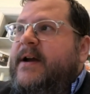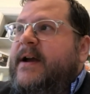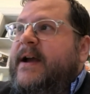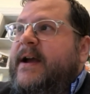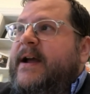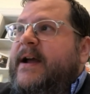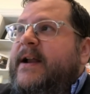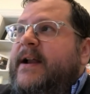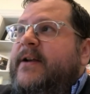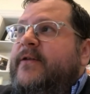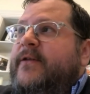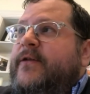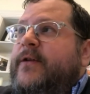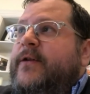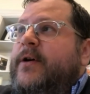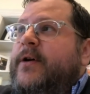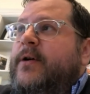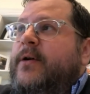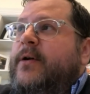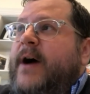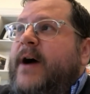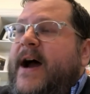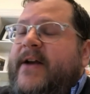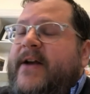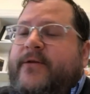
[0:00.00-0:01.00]
And
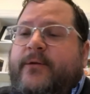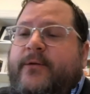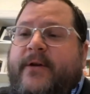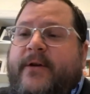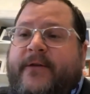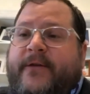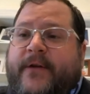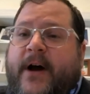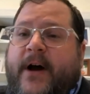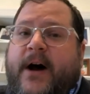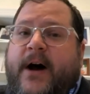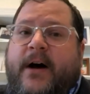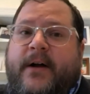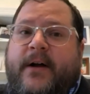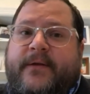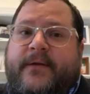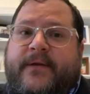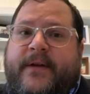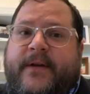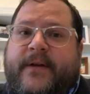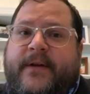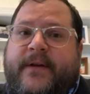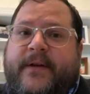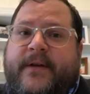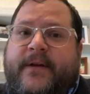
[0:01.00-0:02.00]
so as a result,
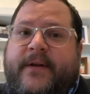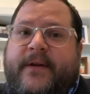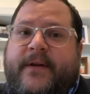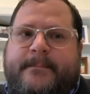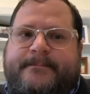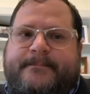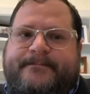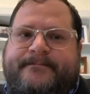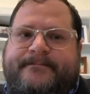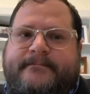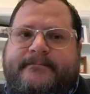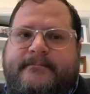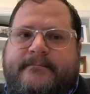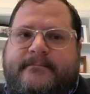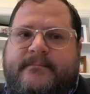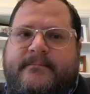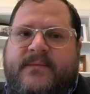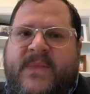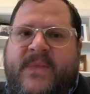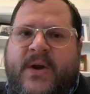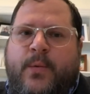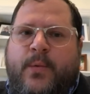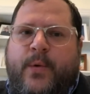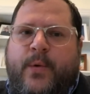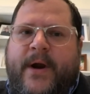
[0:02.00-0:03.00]

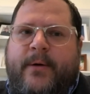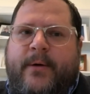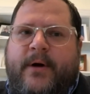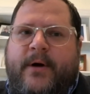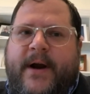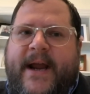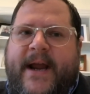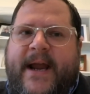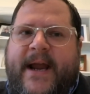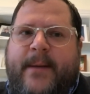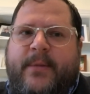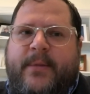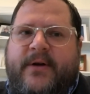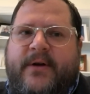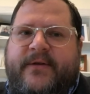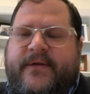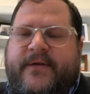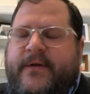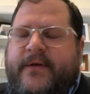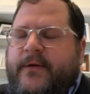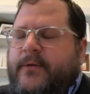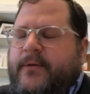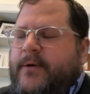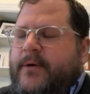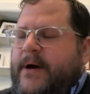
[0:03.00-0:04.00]
we were able
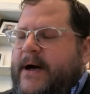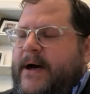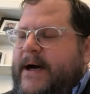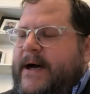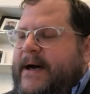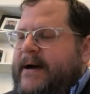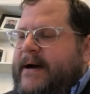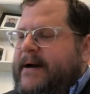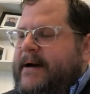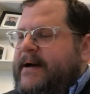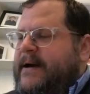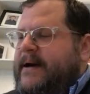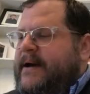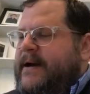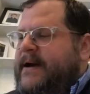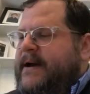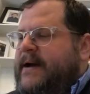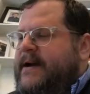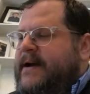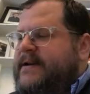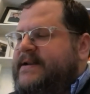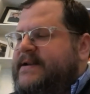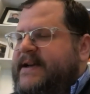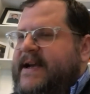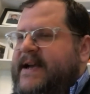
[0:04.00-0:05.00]
to
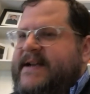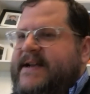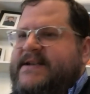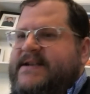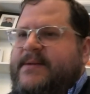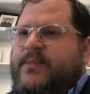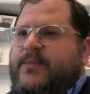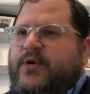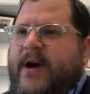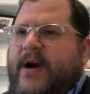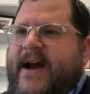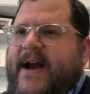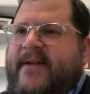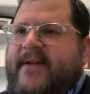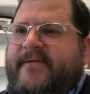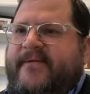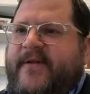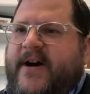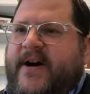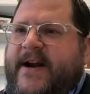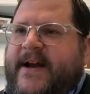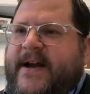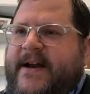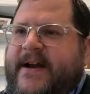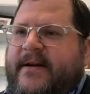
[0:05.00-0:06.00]
get some grant
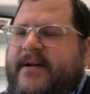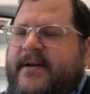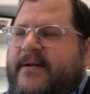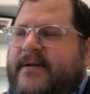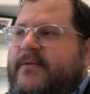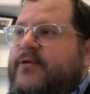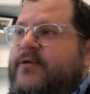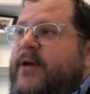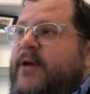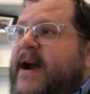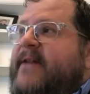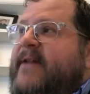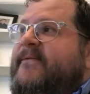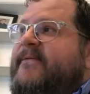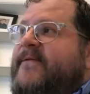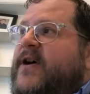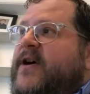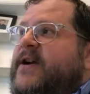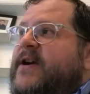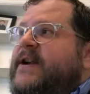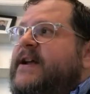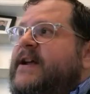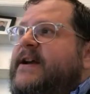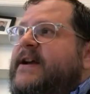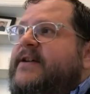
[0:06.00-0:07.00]
funding
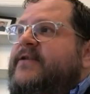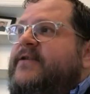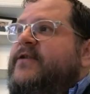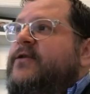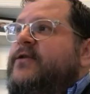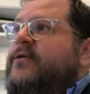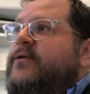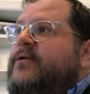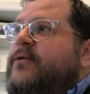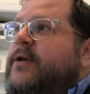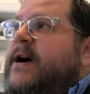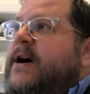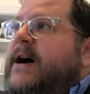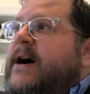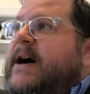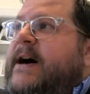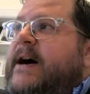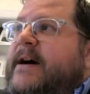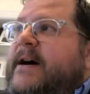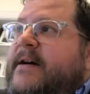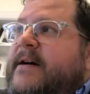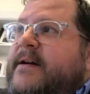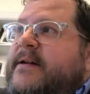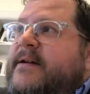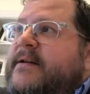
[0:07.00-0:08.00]

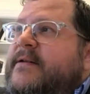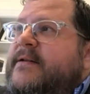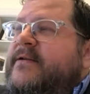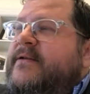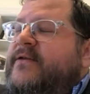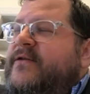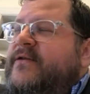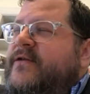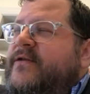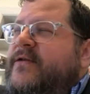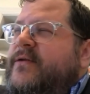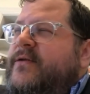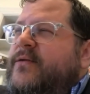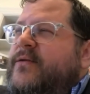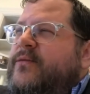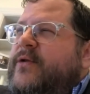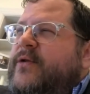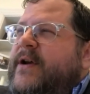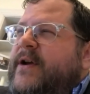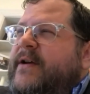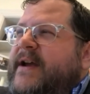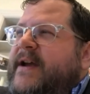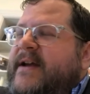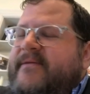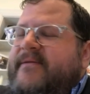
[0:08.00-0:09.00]
to
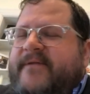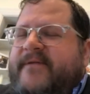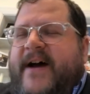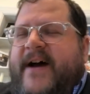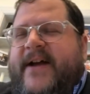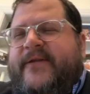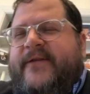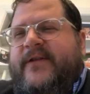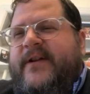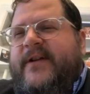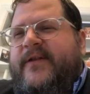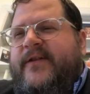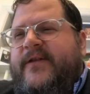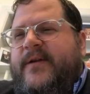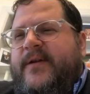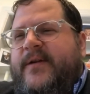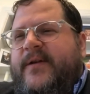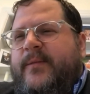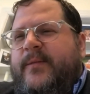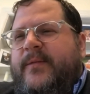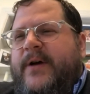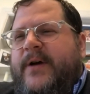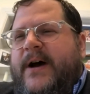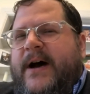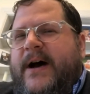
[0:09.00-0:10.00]
really invest in
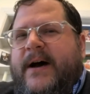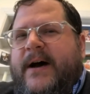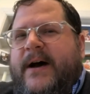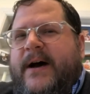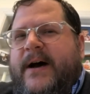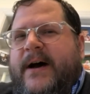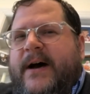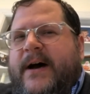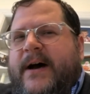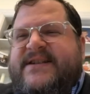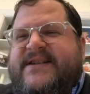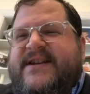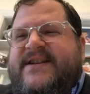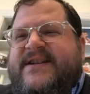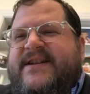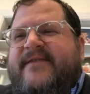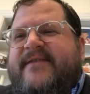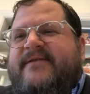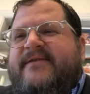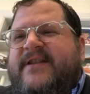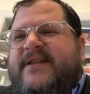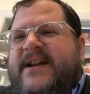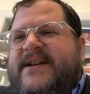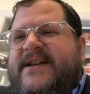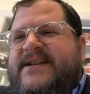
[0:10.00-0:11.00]
some
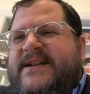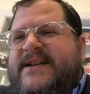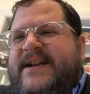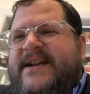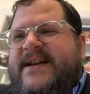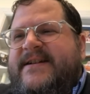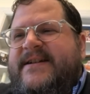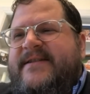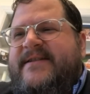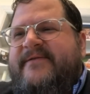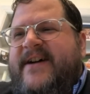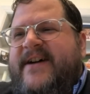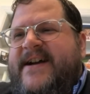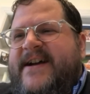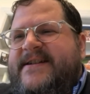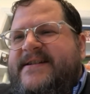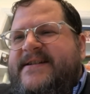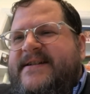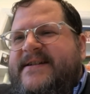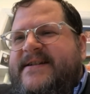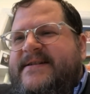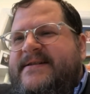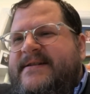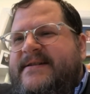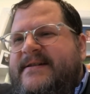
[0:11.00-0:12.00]
assisted listening
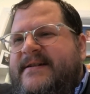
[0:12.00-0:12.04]
devices,